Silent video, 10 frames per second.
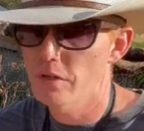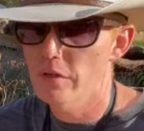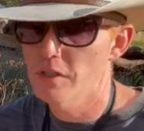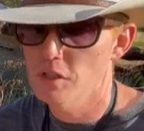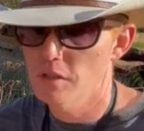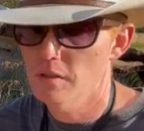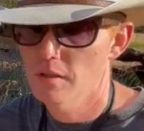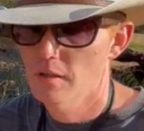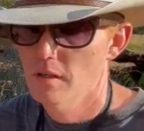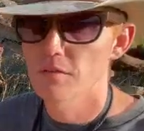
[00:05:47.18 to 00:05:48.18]
of your engine.
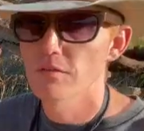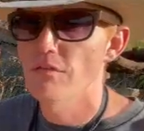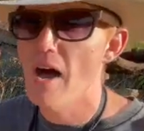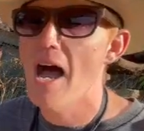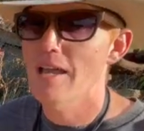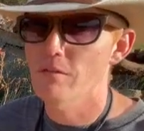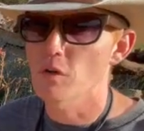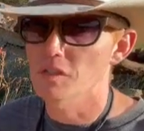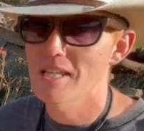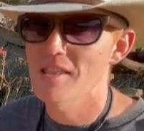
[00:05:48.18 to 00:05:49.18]
$5,000
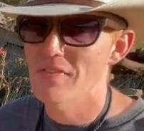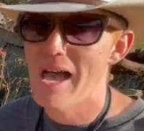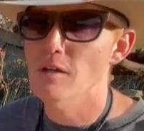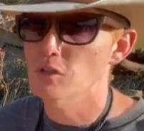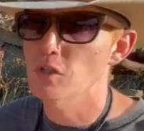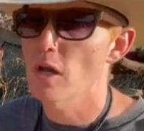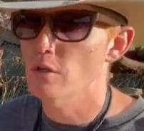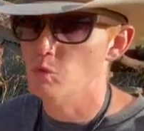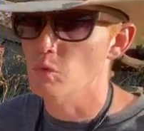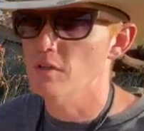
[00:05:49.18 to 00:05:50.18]
or
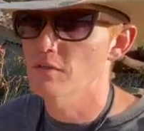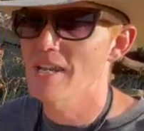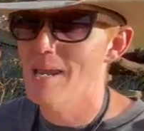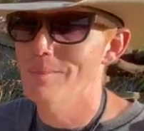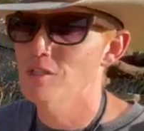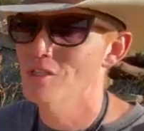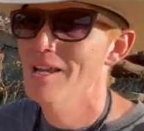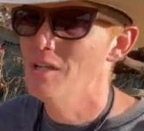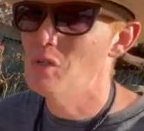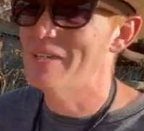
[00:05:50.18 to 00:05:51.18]
$10,000 worth of damage
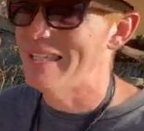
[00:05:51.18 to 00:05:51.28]
you